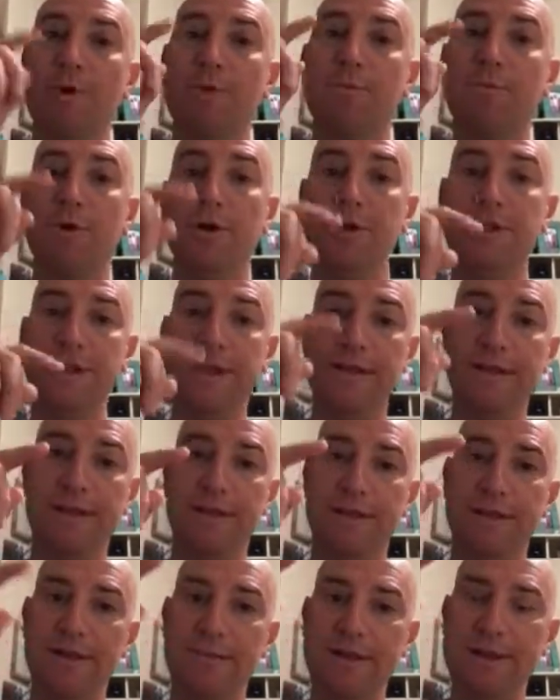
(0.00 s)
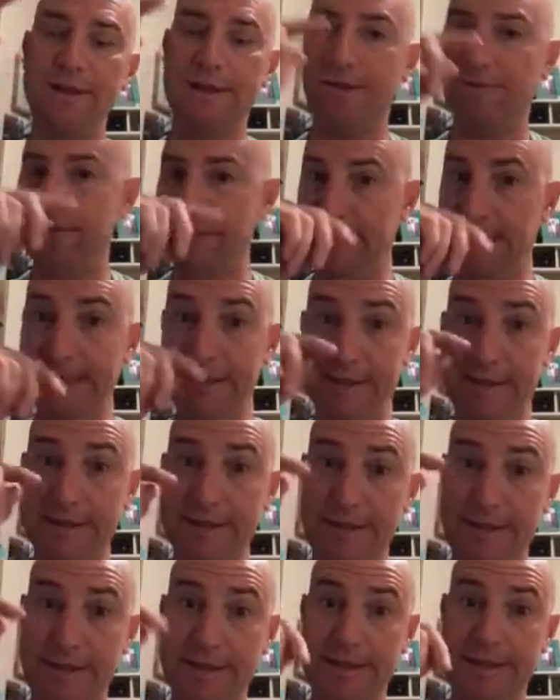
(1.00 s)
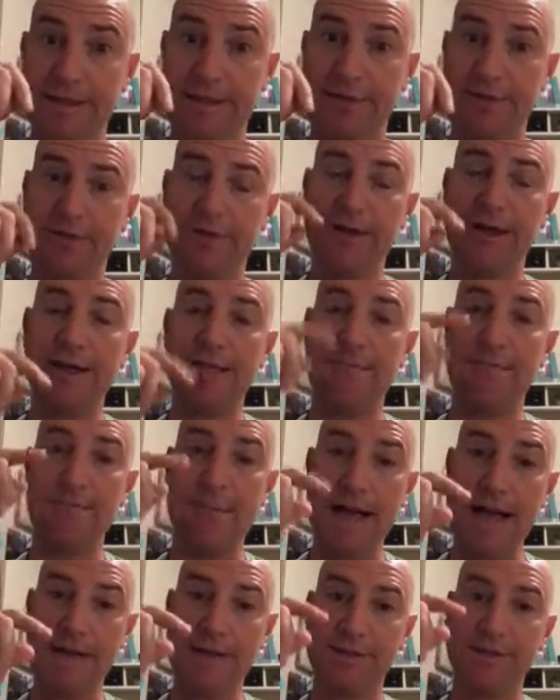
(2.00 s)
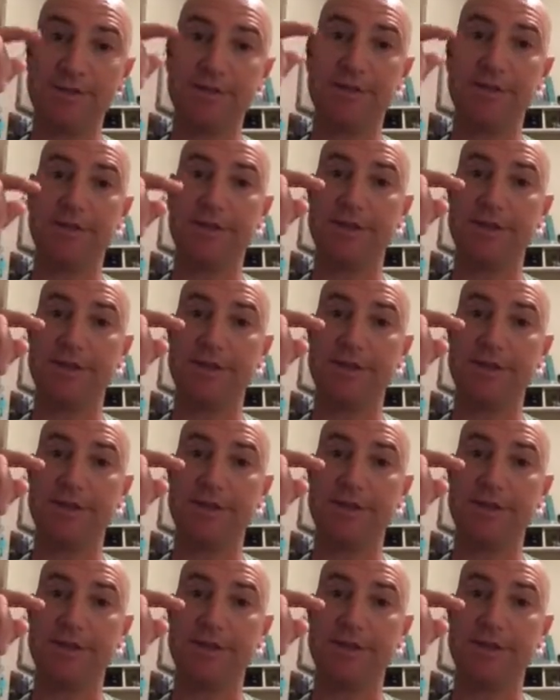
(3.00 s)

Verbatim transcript: or pushing the limits of an existing skill, trying to master